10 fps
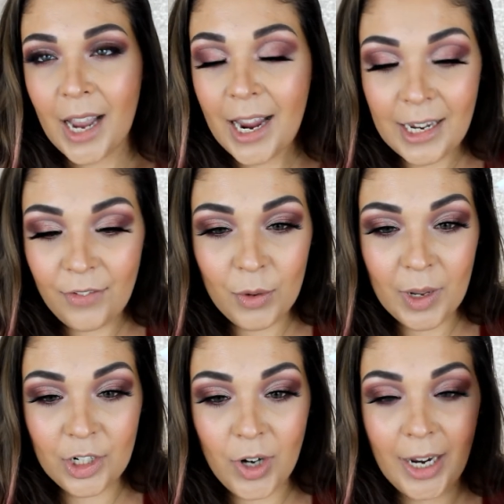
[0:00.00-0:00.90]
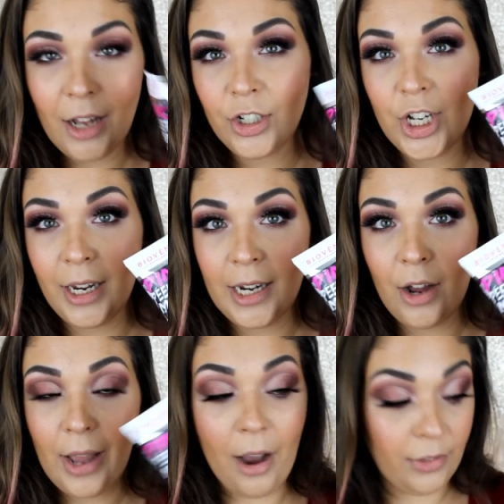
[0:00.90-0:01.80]
I, if you wanna try it out, check it
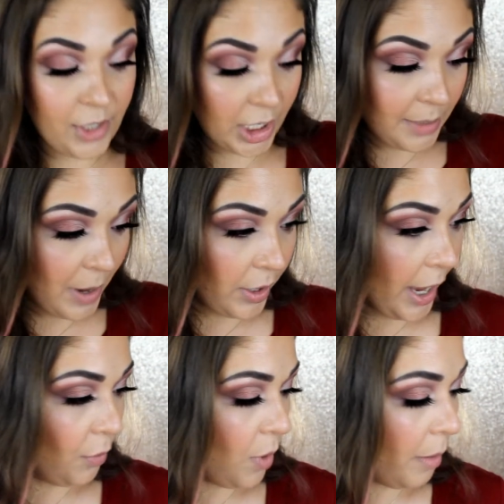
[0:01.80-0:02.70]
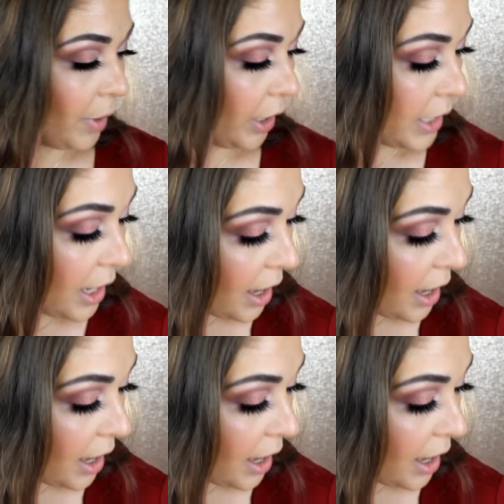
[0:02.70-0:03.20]
out, at, check them out at Walmart